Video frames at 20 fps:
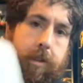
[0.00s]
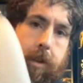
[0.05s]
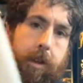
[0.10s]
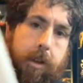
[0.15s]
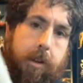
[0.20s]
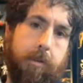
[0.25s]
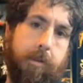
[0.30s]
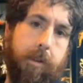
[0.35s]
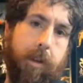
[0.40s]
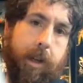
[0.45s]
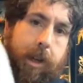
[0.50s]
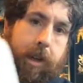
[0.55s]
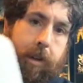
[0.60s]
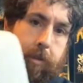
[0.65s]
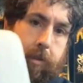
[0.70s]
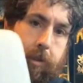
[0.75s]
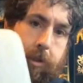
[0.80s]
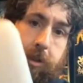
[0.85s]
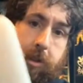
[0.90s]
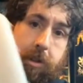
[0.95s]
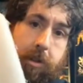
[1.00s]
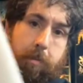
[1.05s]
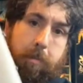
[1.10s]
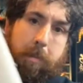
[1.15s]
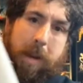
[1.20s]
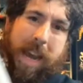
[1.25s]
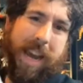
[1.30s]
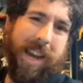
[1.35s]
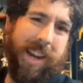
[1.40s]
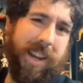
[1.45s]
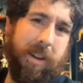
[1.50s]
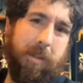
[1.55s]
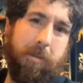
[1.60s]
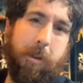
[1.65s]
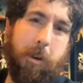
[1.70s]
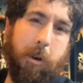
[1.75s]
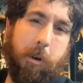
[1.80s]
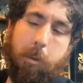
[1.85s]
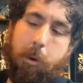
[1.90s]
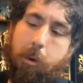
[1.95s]
of like just packing
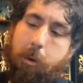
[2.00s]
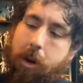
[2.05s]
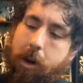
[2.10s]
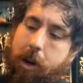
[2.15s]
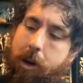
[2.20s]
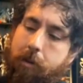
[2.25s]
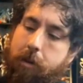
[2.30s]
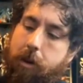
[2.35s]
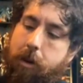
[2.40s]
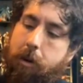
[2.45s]
foam or whatever,